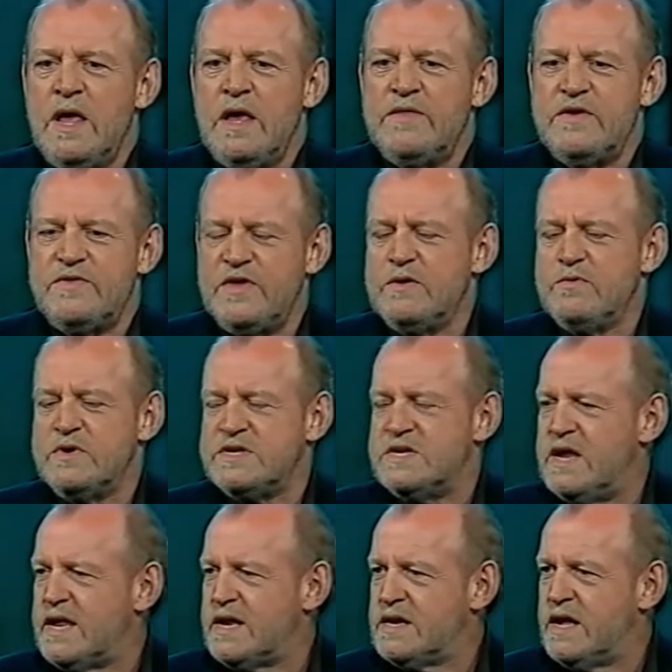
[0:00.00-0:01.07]
The thing was, in
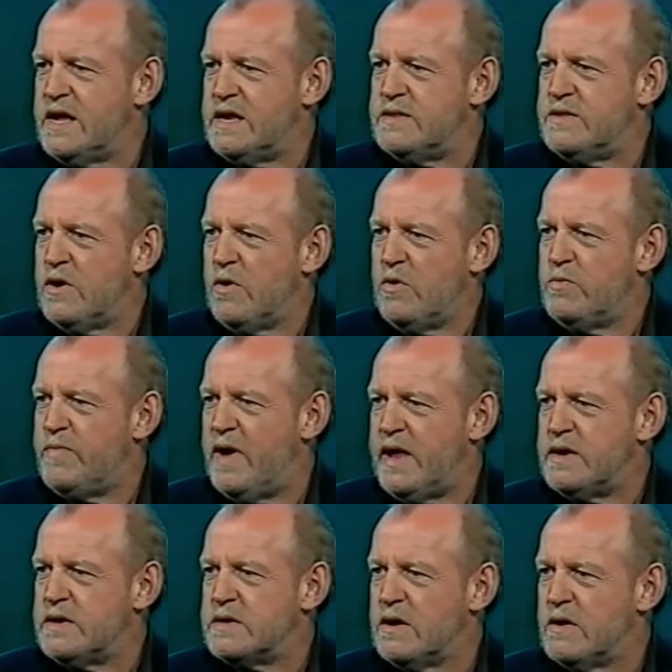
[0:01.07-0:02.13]
Adelaide, the whole
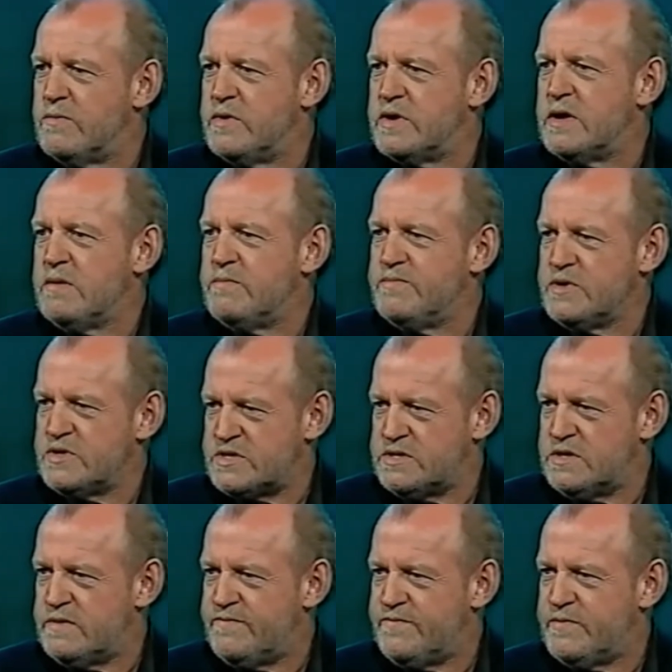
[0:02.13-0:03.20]
band we got
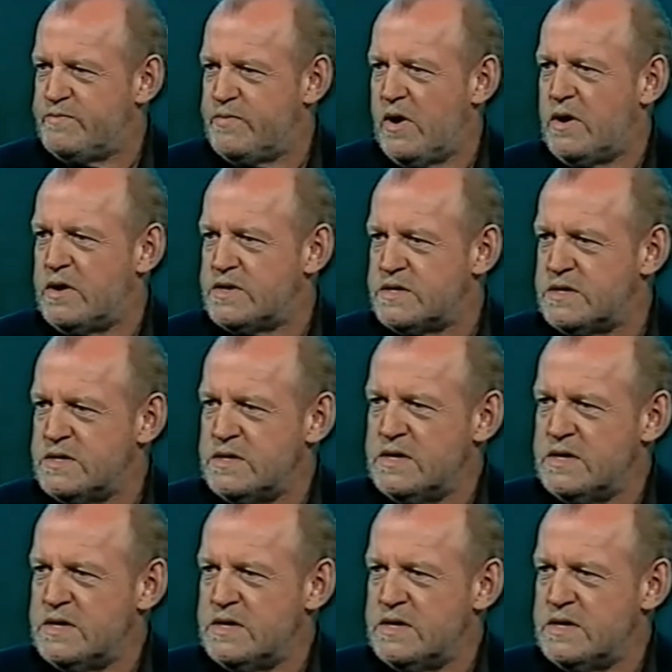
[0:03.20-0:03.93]
busted for pot.